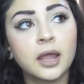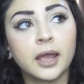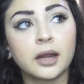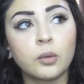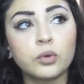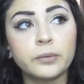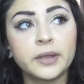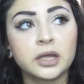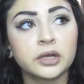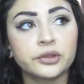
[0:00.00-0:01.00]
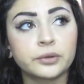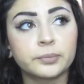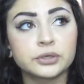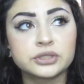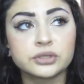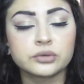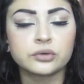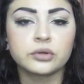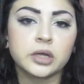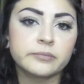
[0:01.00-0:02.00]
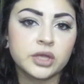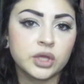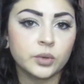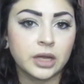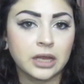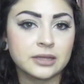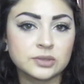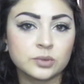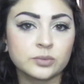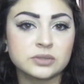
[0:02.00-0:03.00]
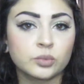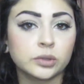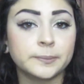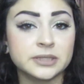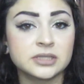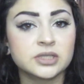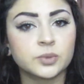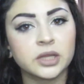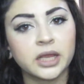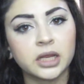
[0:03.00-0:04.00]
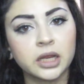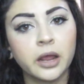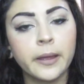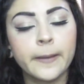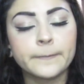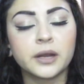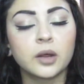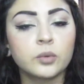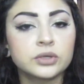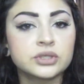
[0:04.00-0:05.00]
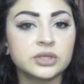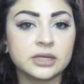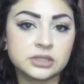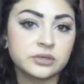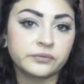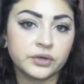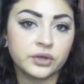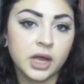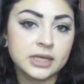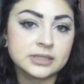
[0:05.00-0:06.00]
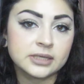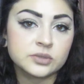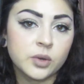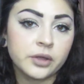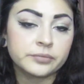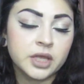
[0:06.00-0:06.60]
And I will make another personal Q&A. This one was more business related, but I will do that soon for you guys as well.